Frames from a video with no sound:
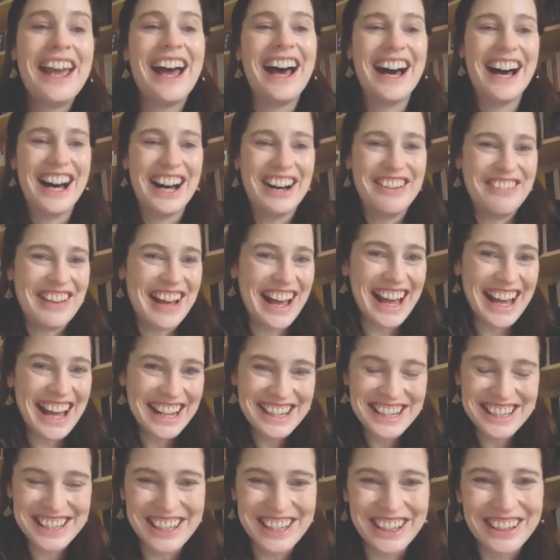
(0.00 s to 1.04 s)

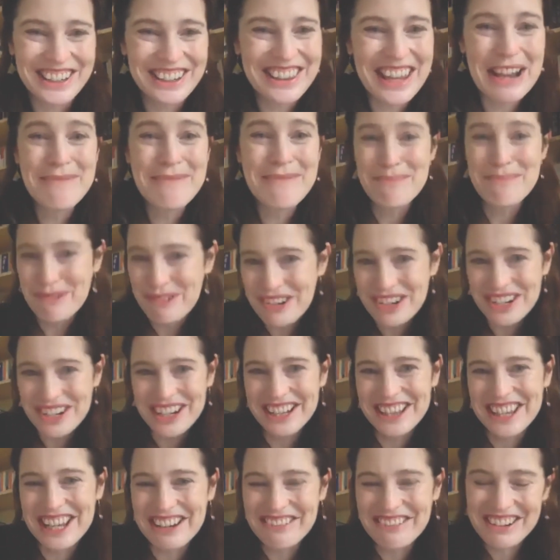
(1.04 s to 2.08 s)
And so they
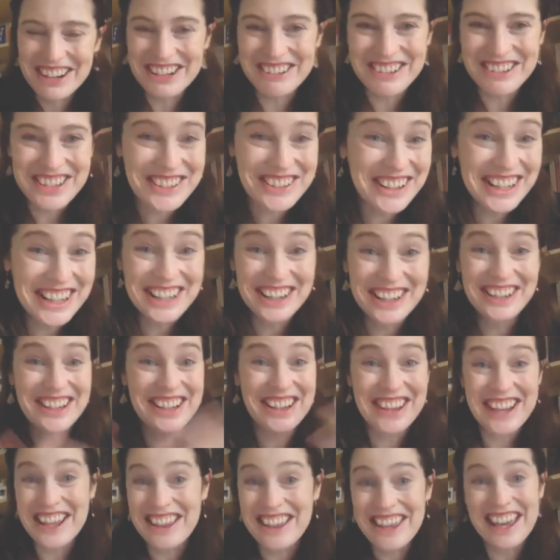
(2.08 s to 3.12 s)
bullshitted their way to Australia, and
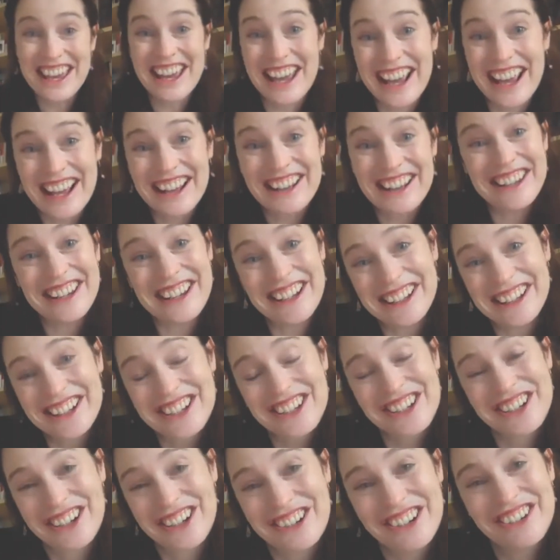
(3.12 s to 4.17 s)
then they're there and the English
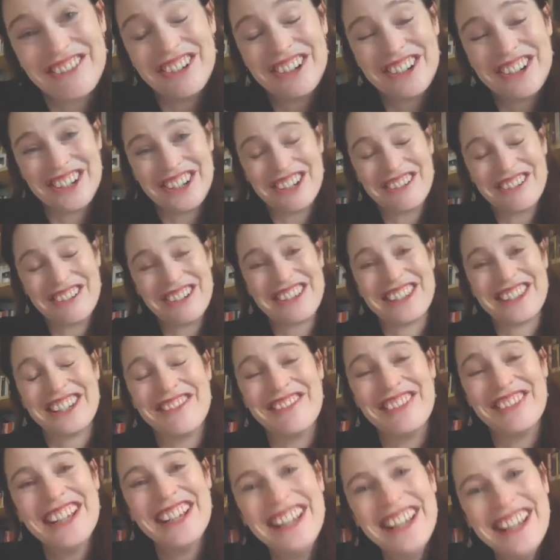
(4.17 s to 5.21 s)
don't know what to do with them.
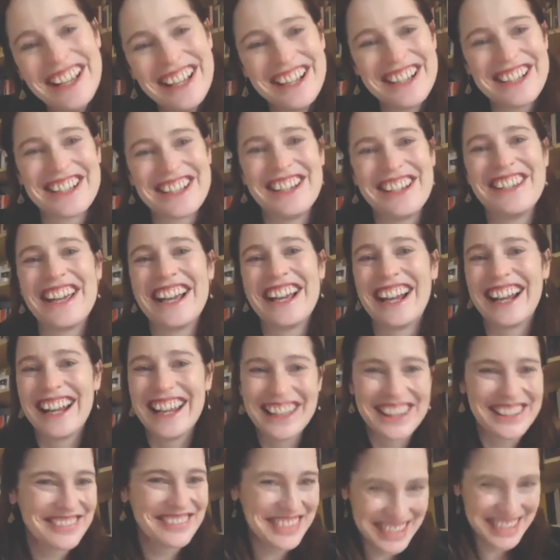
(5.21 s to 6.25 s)
So they
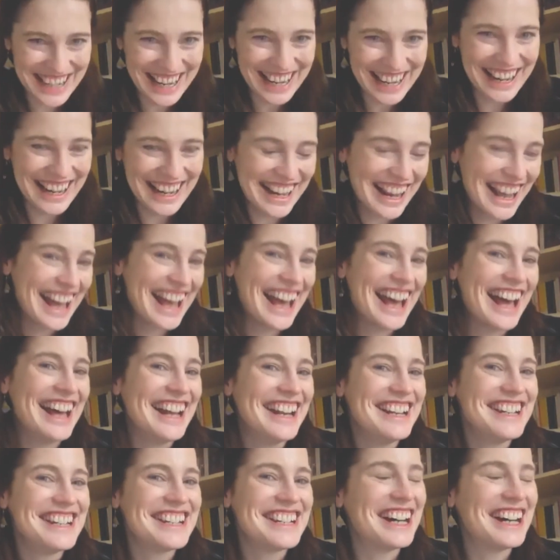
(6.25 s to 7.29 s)
let them stay.
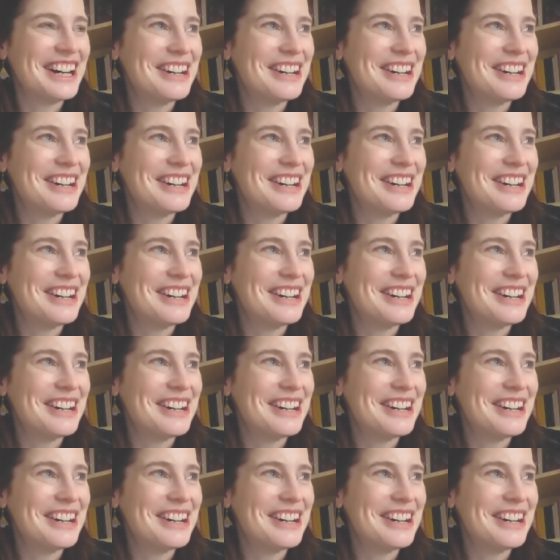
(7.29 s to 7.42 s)
And